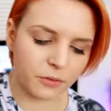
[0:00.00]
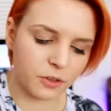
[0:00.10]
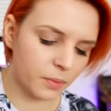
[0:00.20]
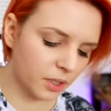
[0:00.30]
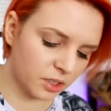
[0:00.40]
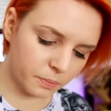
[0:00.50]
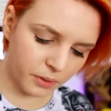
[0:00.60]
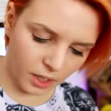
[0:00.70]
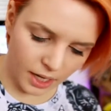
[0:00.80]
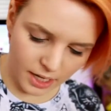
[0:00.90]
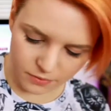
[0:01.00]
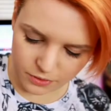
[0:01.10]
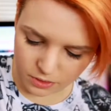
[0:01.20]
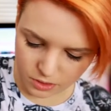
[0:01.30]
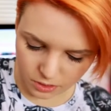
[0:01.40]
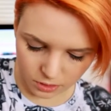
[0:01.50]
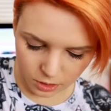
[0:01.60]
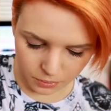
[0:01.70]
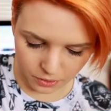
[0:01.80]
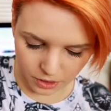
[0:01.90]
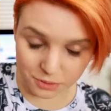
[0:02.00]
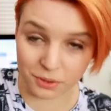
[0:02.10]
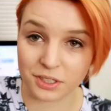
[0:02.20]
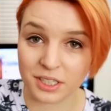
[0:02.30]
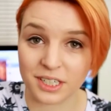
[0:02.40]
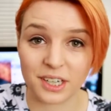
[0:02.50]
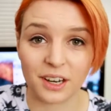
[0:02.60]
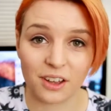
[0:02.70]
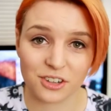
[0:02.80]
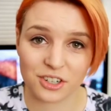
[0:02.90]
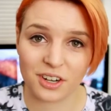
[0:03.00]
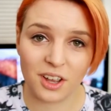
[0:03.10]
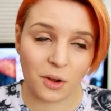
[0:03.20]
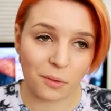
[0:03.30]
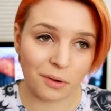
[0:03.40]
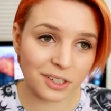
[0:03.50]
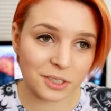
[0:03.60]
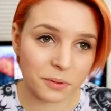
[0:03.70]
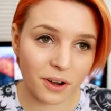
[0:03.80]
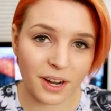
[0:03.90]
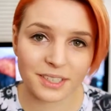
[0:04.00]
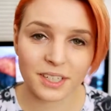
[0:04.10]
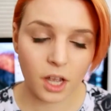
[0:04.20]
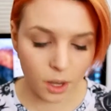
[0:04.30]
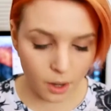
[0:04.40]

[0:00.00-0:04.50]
been a few months, but I have used a lot of products. Most of these are Lush, what a surprise,